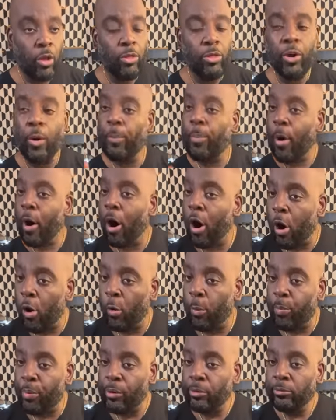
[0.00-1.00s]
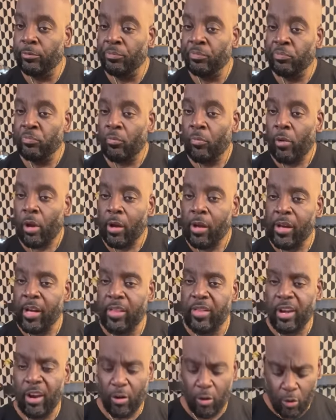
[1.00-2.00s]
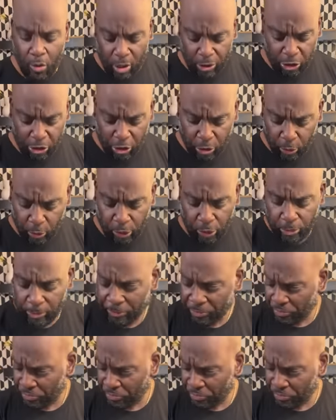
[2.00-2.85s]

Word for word: the pulp in their orange juice.